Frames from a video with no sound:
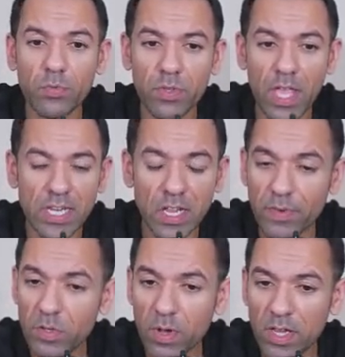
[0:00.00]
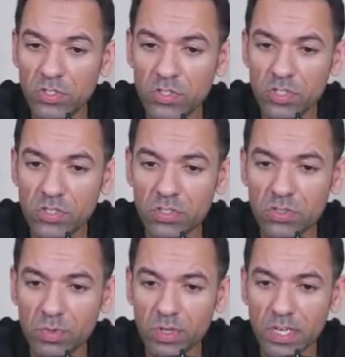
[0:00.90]
Any other questions?
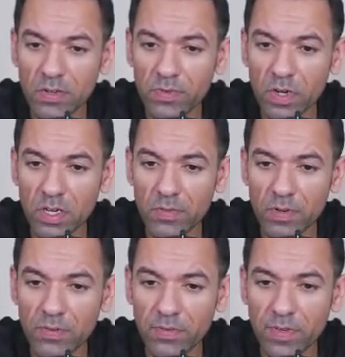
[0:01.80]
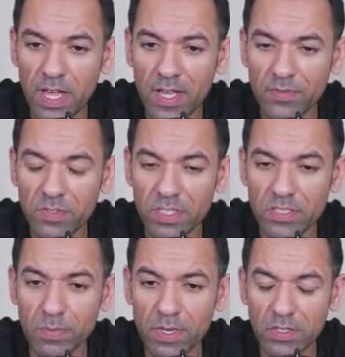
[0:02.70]
We're here for another 5-6
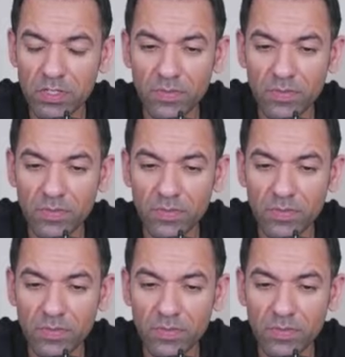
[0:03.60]
minutes.